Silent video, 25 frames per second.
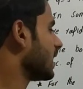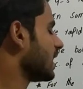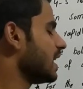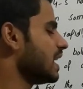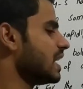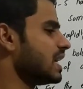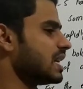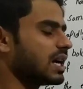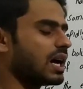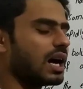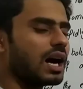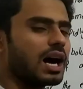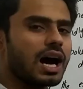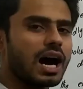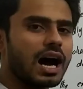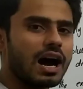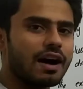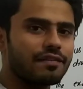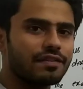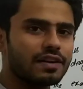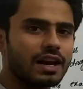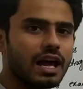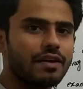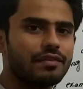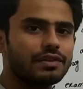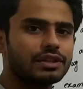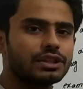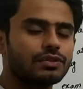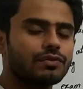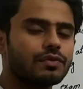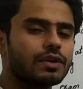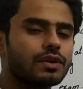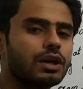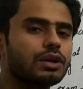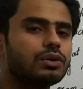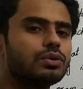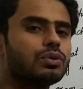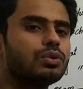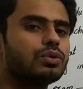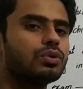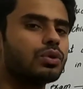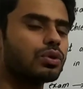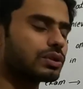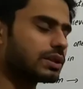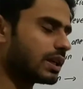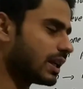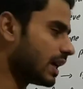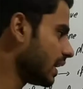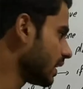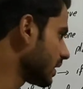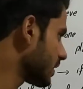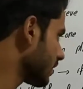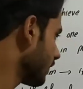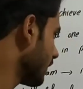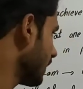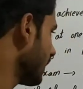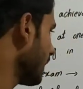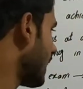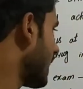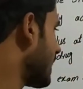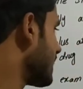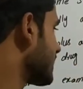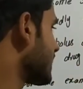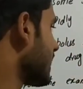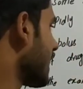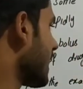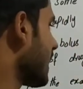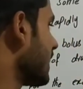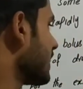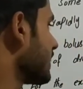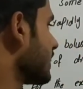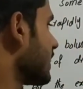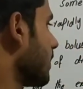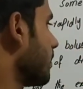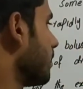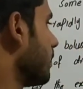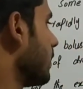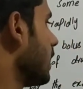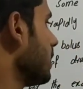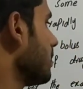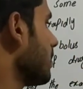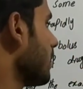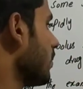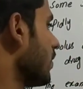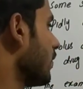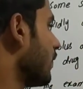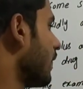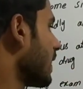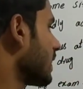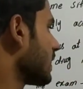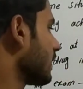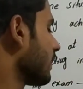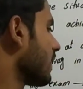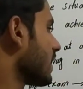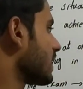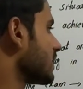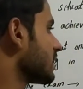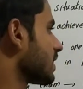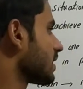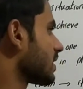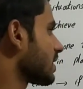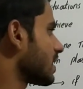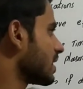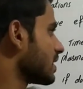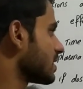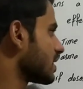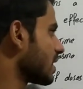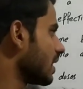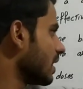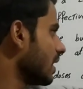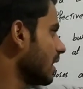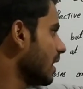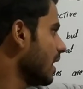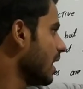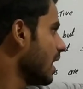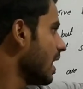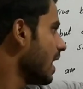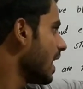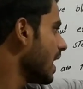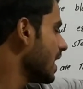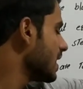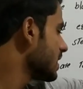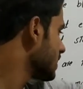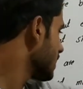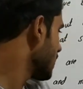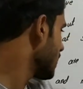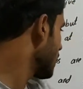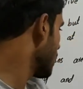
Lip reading: each half-life is equal to dosing interval, and second is the minimum effective concentration is